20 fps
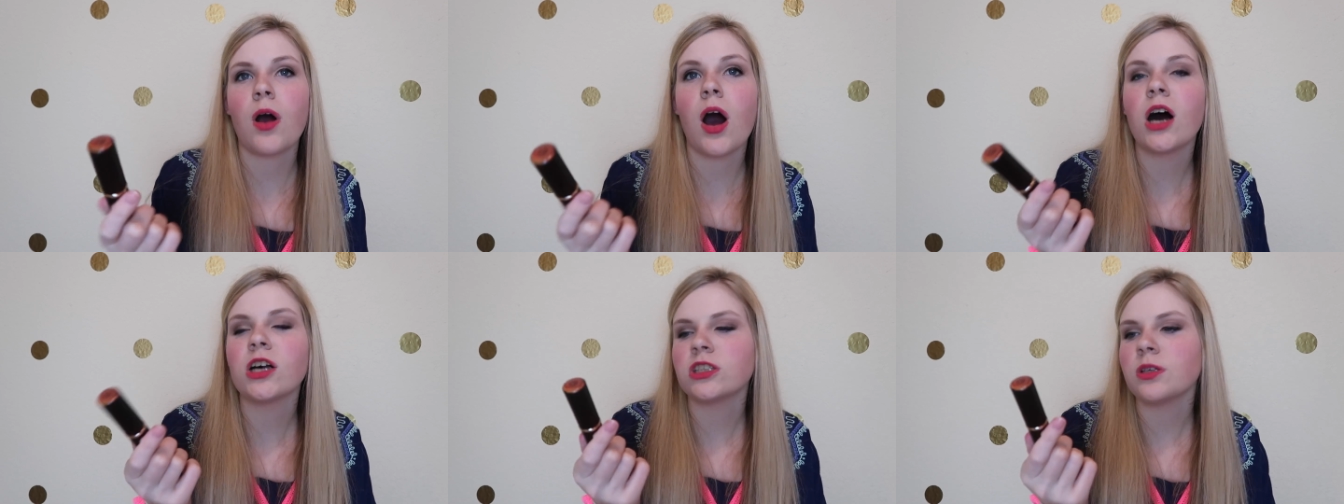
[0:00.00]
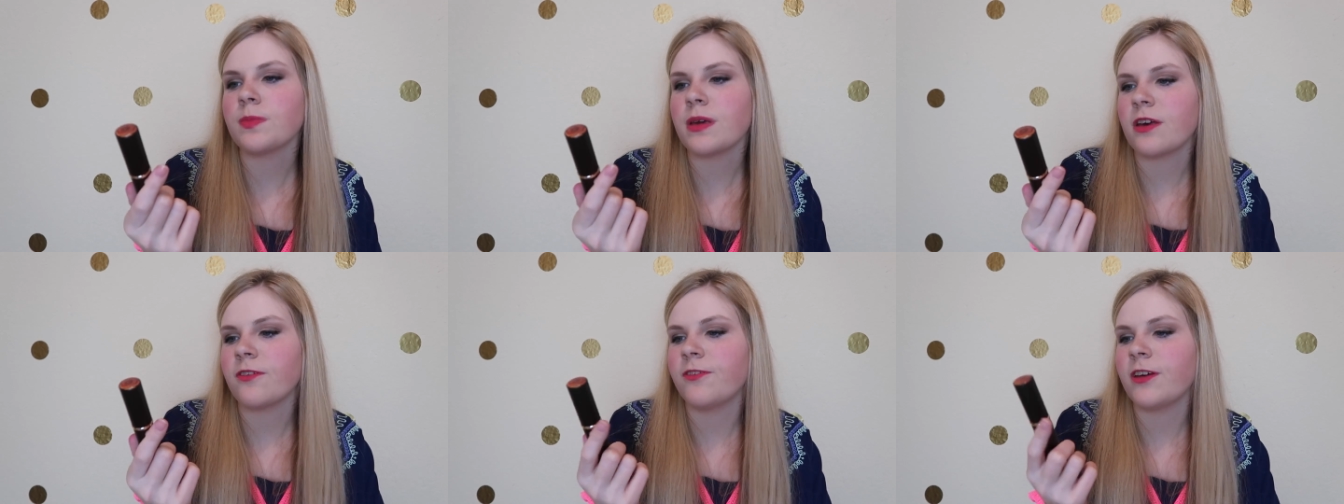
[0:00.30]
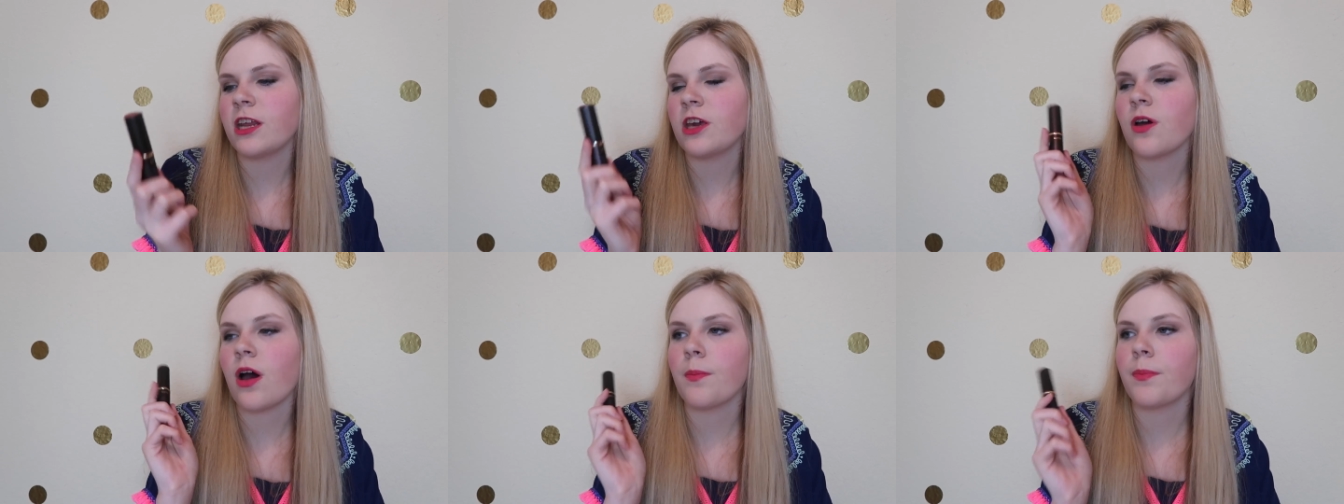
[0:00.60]
will also be a
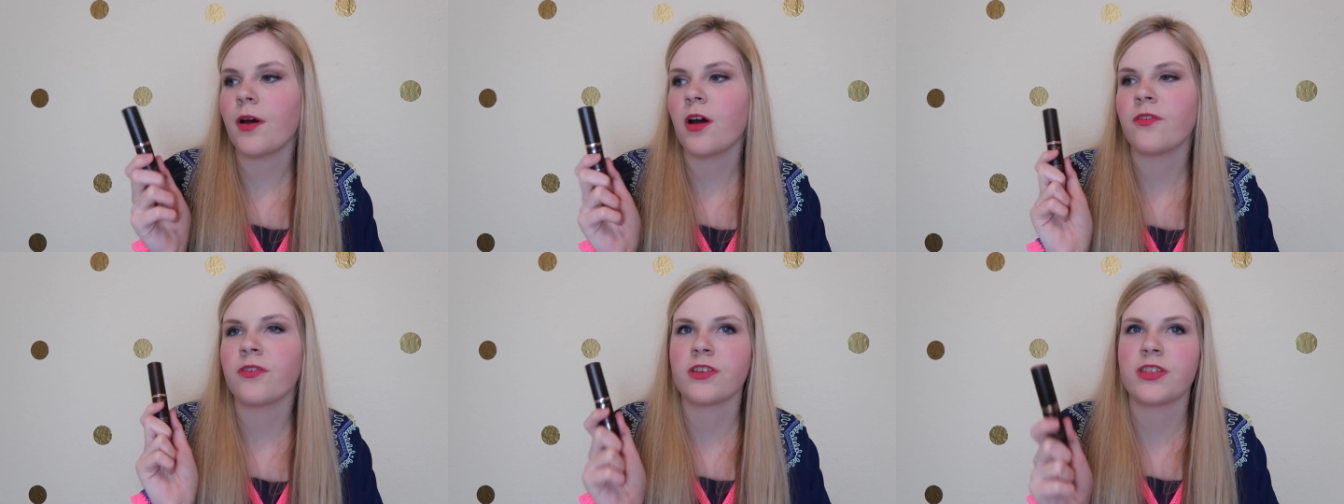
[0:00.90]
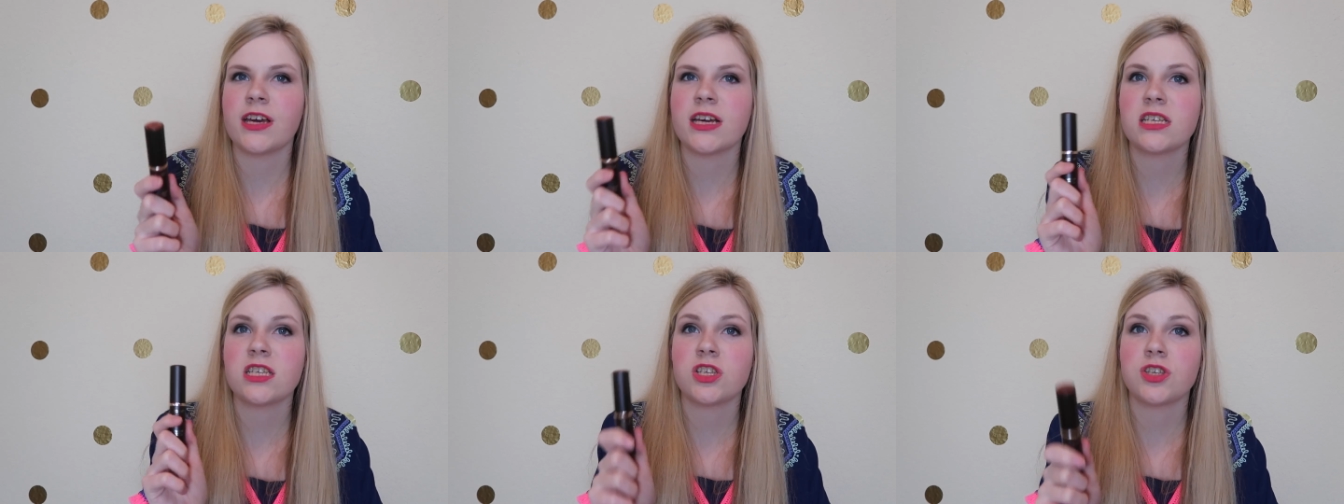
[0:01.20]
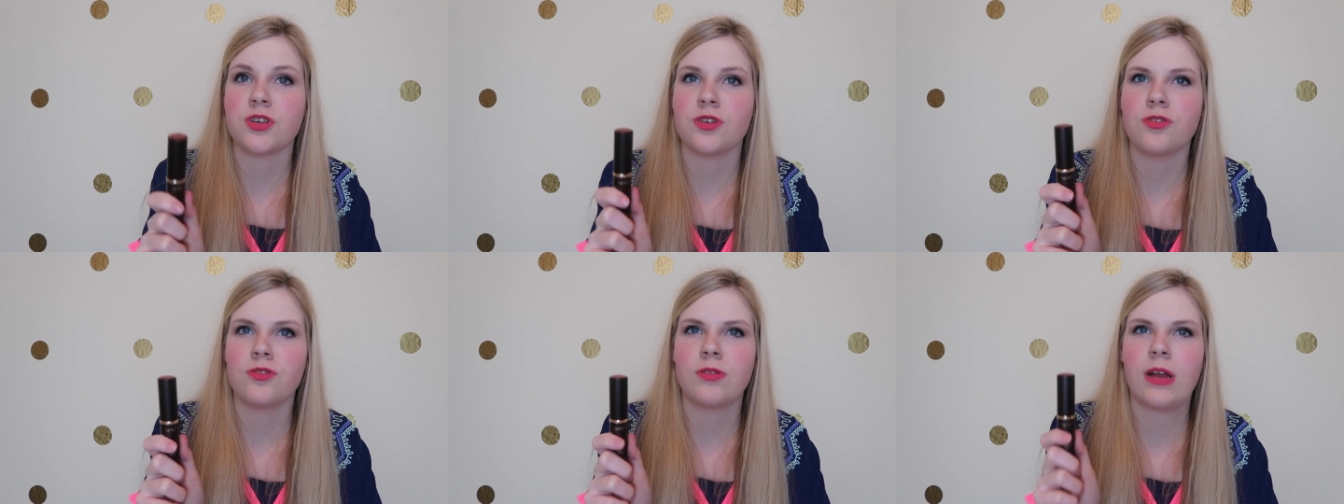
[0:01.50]
video up over this
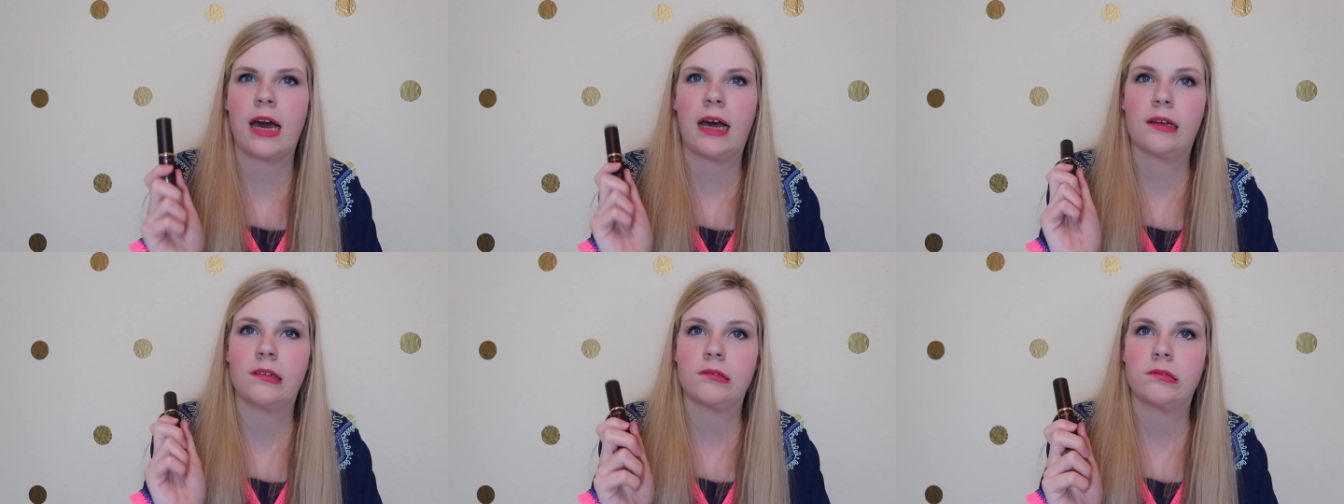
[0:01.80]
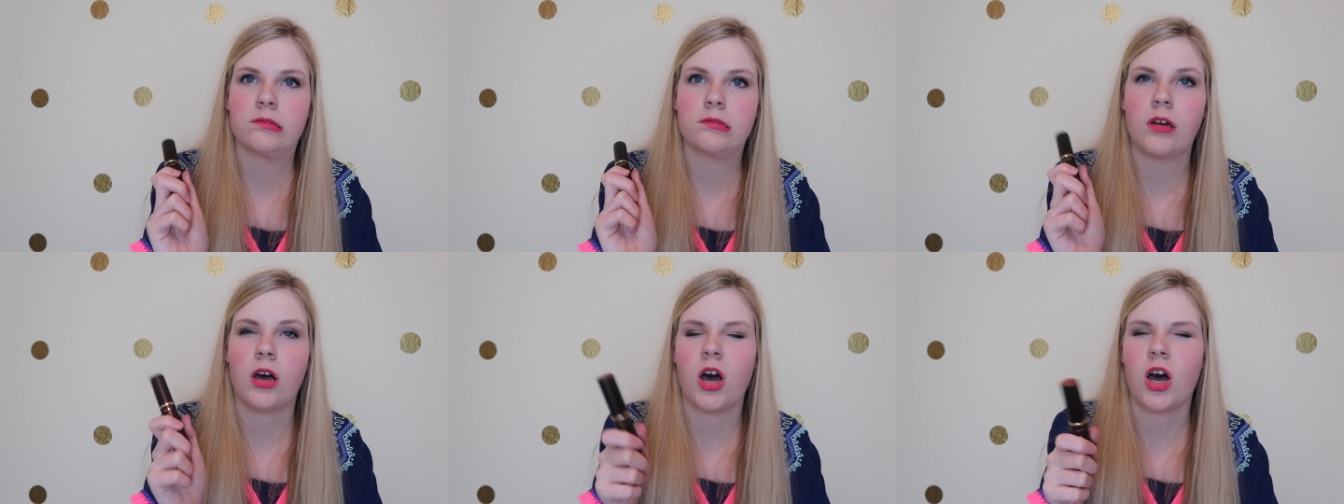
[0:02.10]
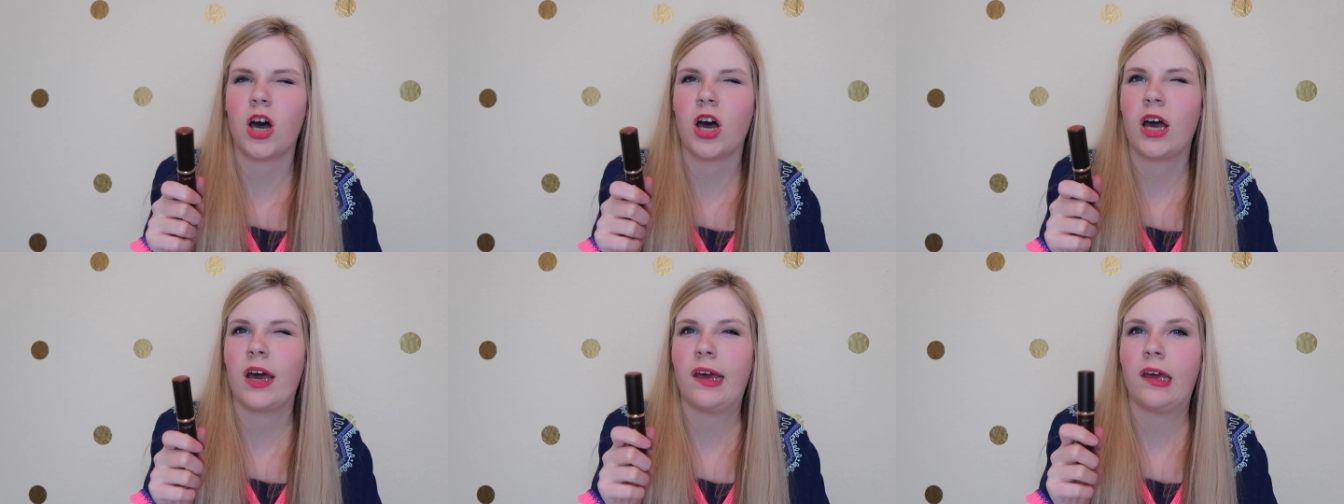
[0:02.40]
soon
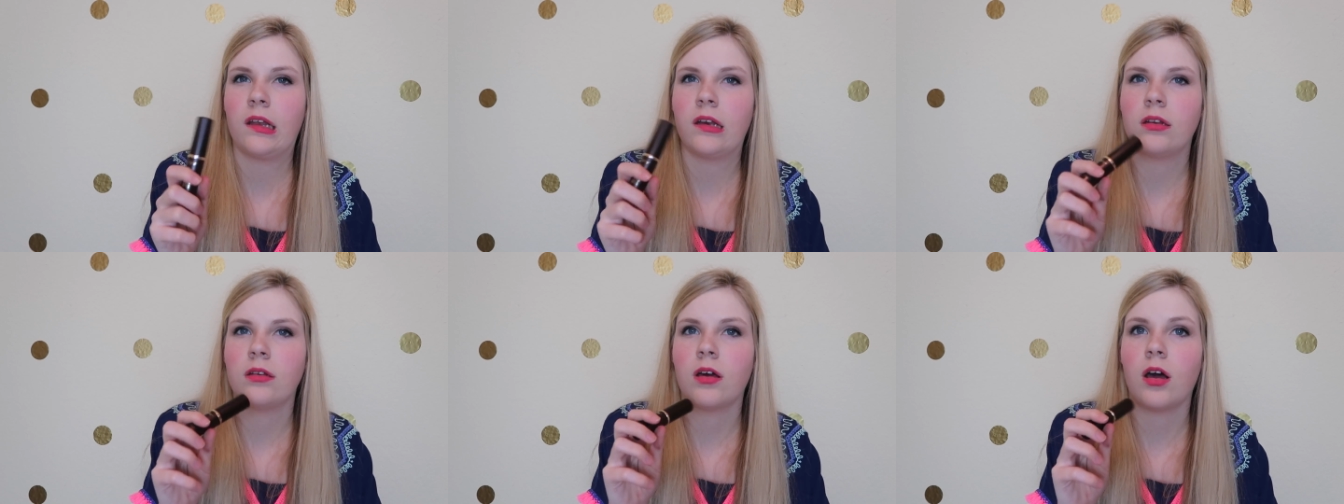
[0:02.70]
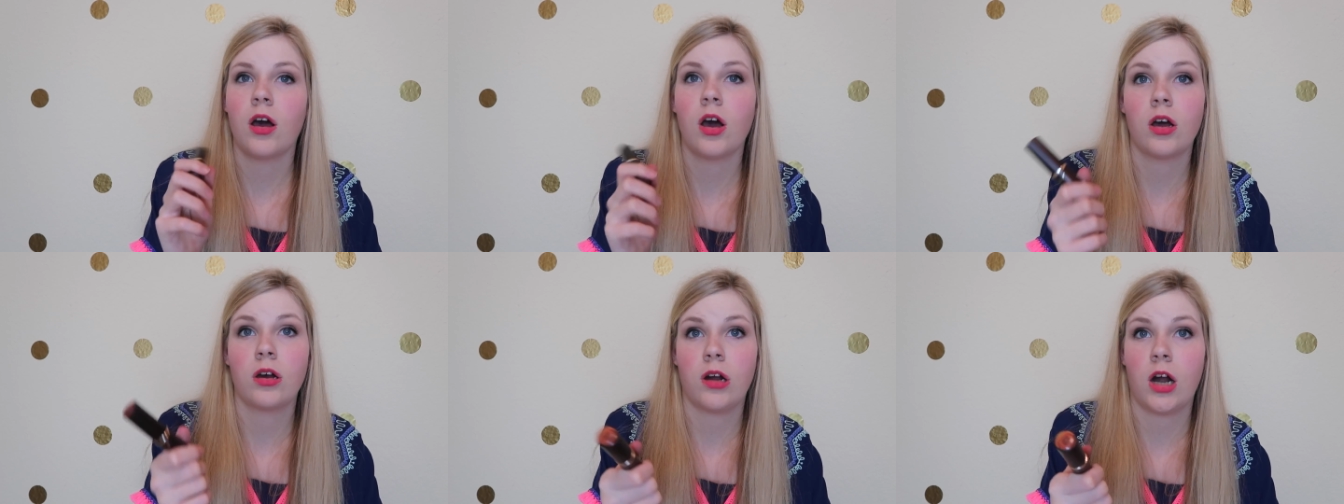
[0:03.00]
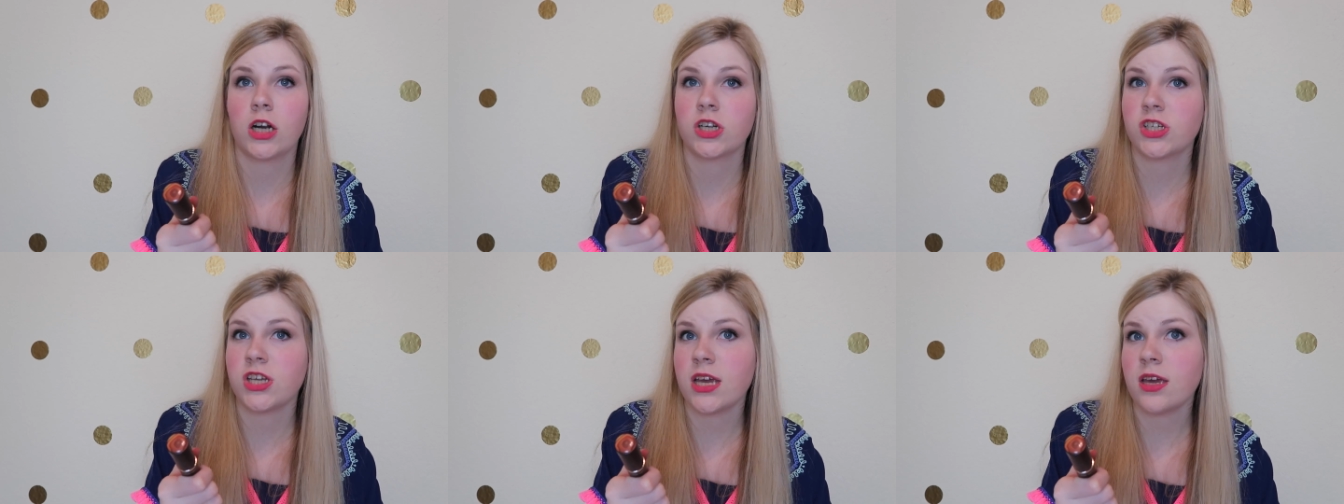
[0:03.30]
on
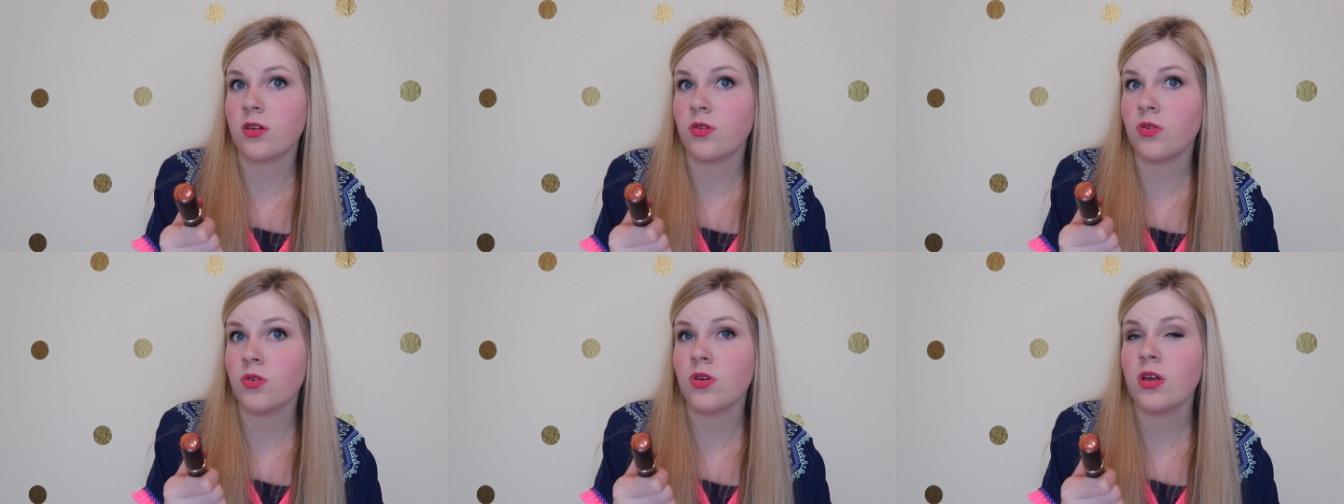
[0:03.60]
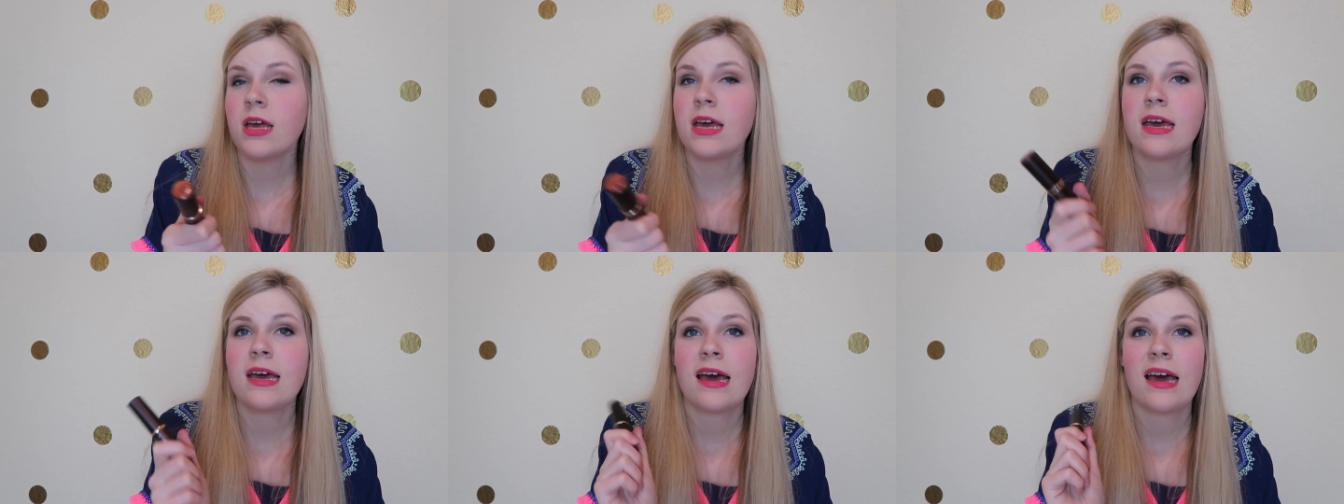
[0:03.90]
our channel.